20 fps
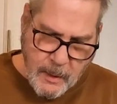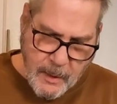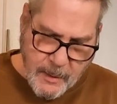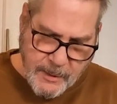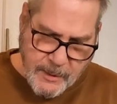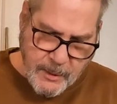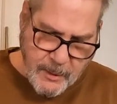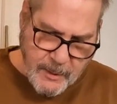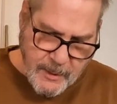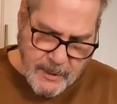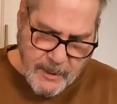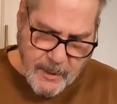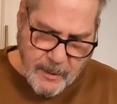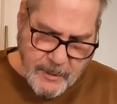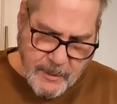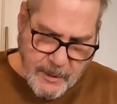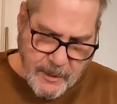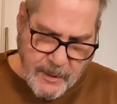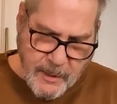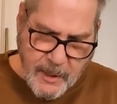it should
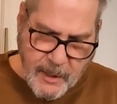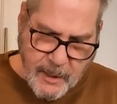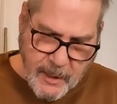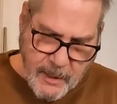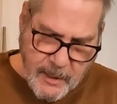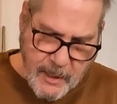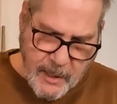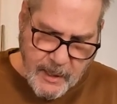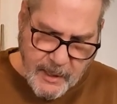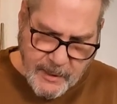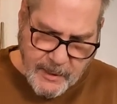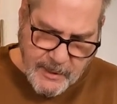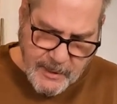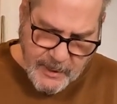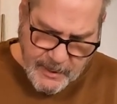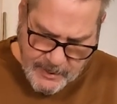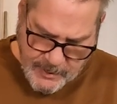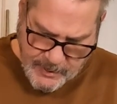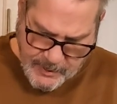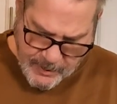start to thicken, and I can see
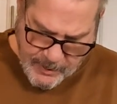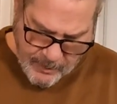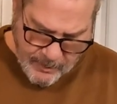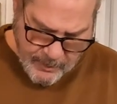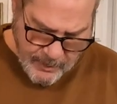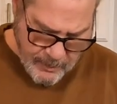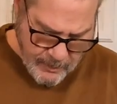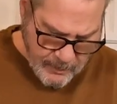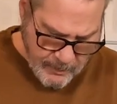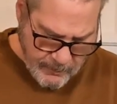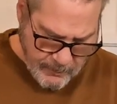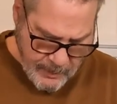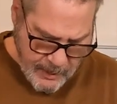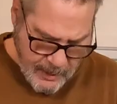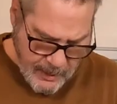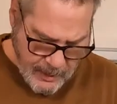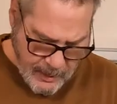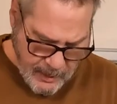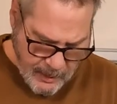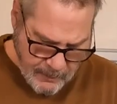it's starting
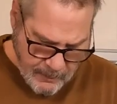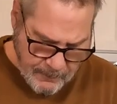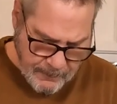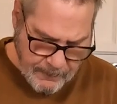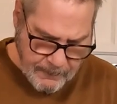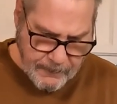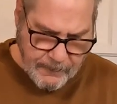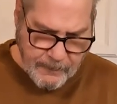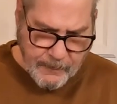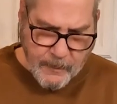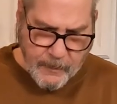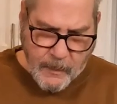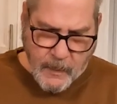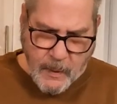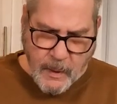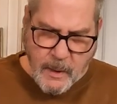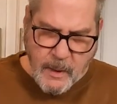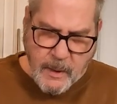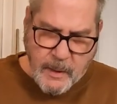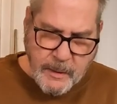already.
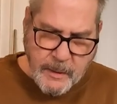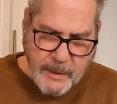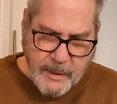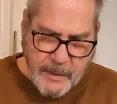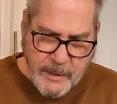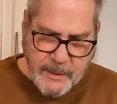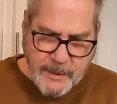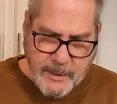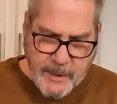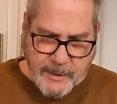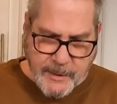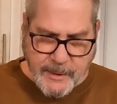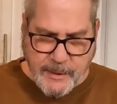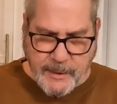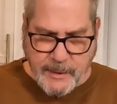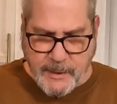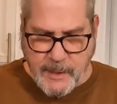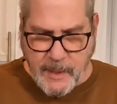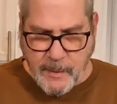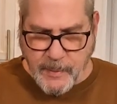You can adjust
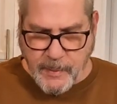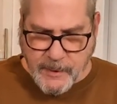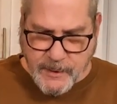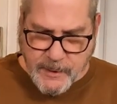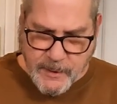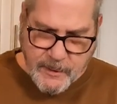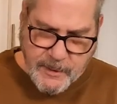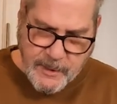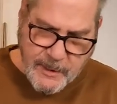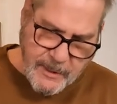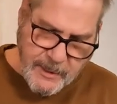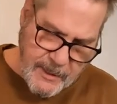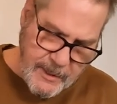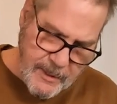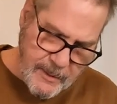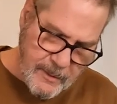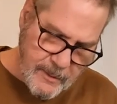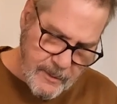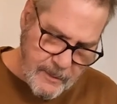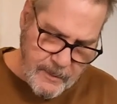the temperature just
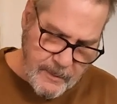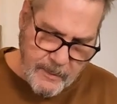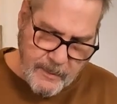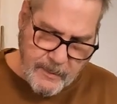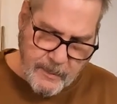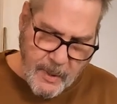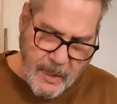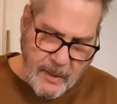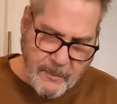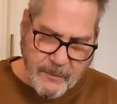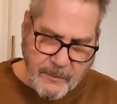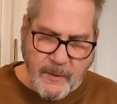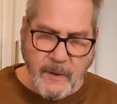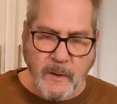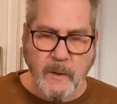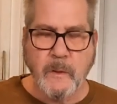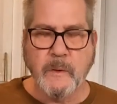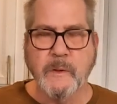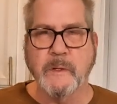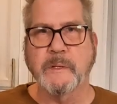by
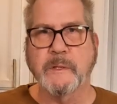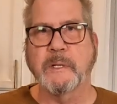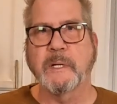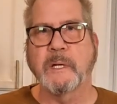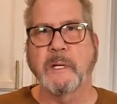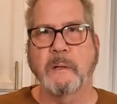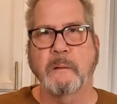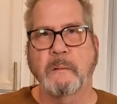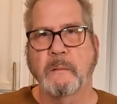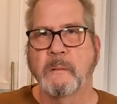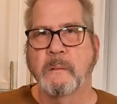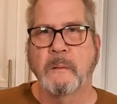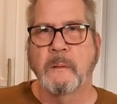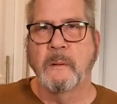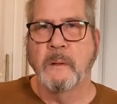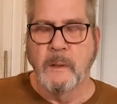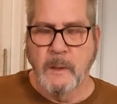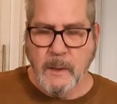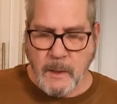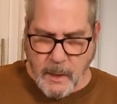feel to see
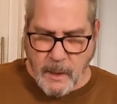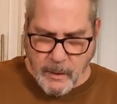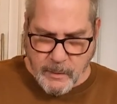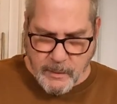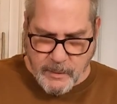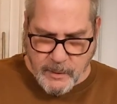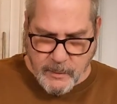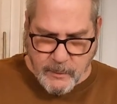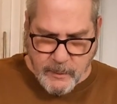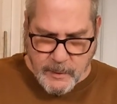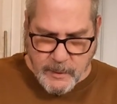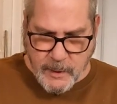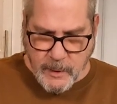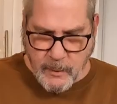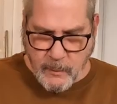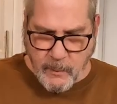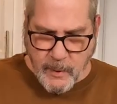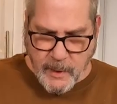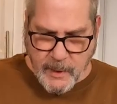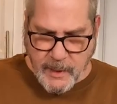how you're doing. You
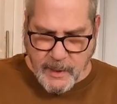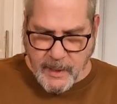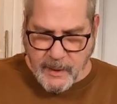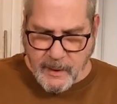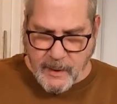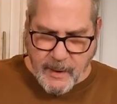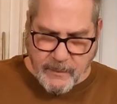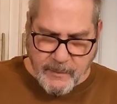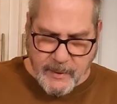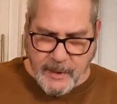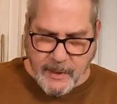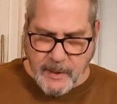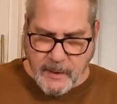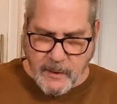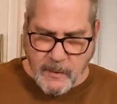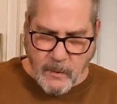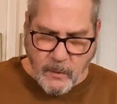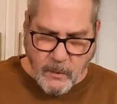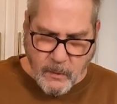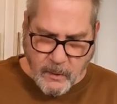don't want to have it get
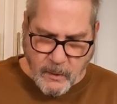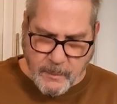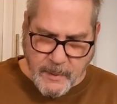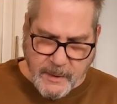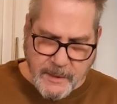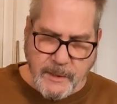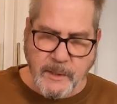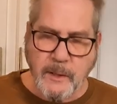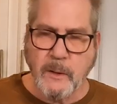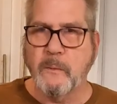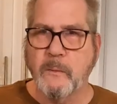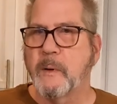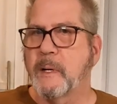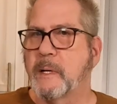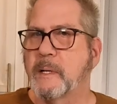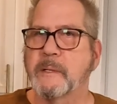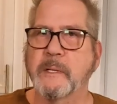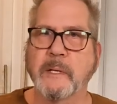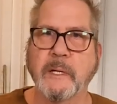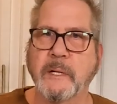cold, but you don't
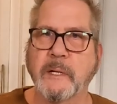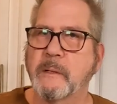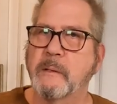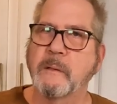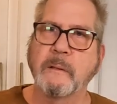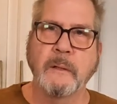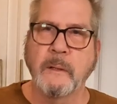want it to get